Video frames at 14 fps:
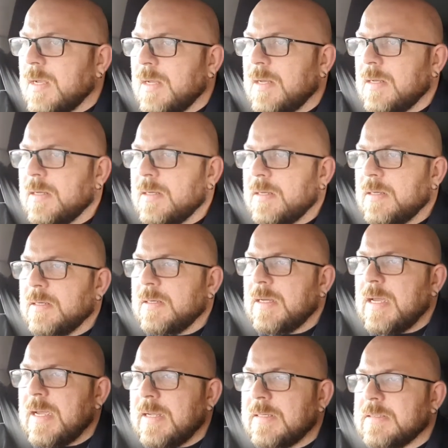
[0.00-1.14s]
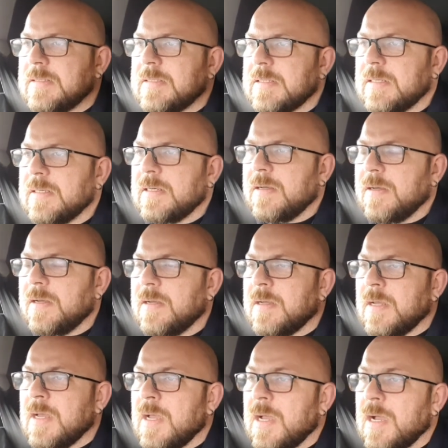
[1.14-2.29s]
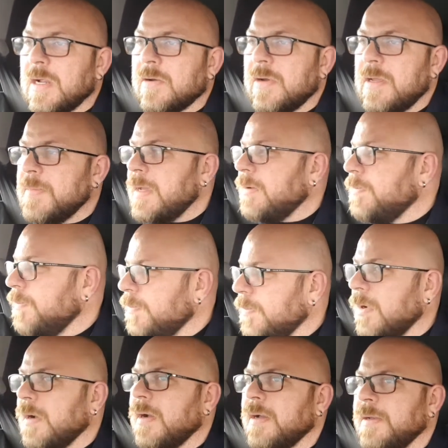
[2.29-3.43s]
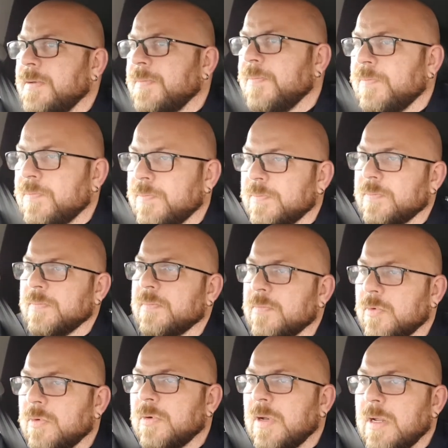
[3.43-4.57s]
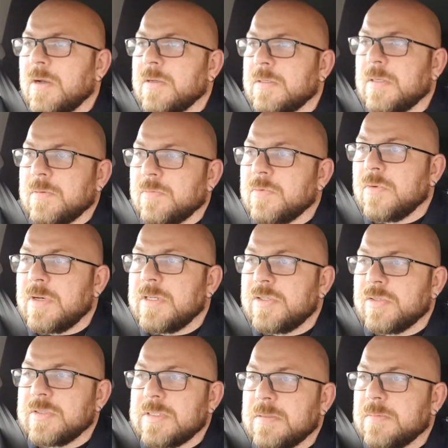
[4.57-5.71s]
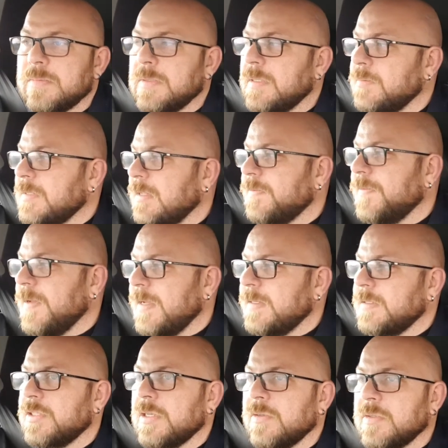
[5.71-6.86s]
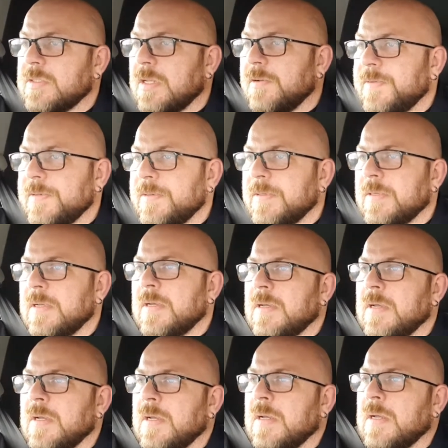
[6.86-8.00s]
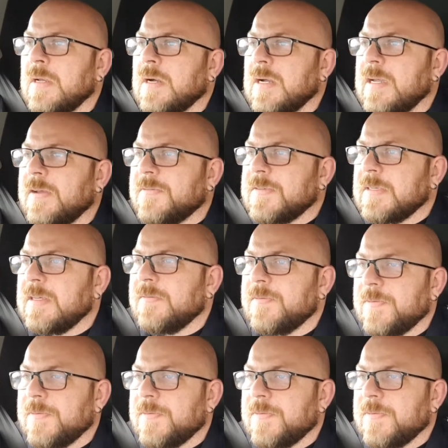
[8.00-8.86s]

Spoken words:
and a great man on rural Ireland and rural issues himself, and John O'Sullivan. I have to